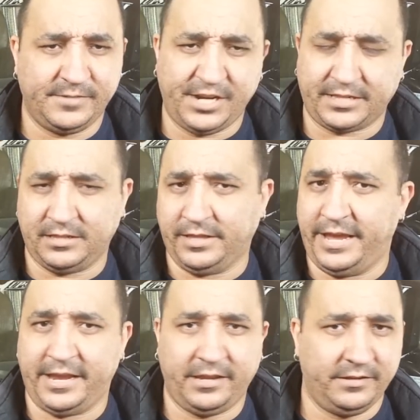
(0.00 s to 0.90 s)
Check the
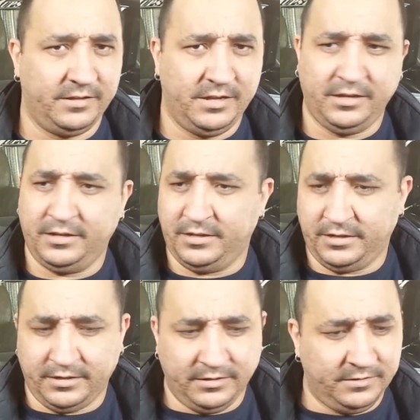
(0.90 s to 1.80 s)
link.
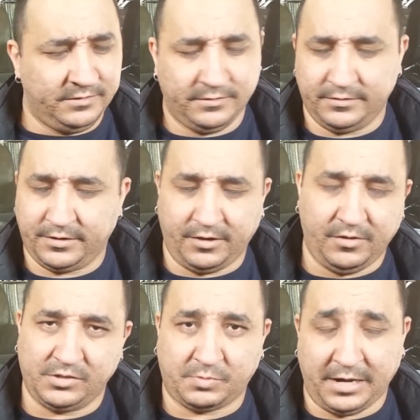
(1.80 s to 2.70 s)
You know,
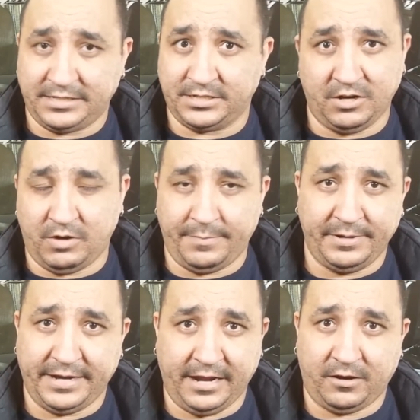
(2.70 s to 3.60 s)
those prices go up
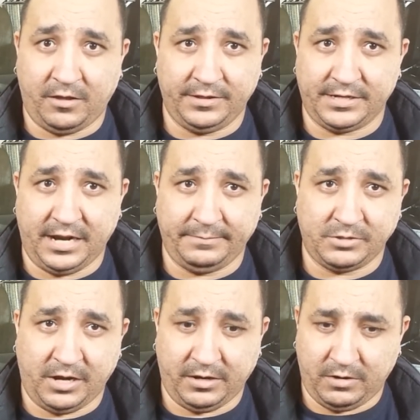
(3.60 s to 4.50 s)
and down all the time,
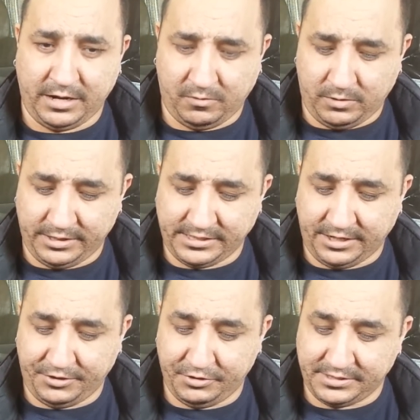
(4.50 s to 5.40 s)
so I don't want to
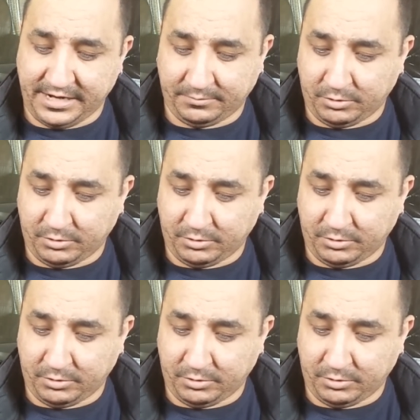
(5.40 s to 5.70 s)
tell you exact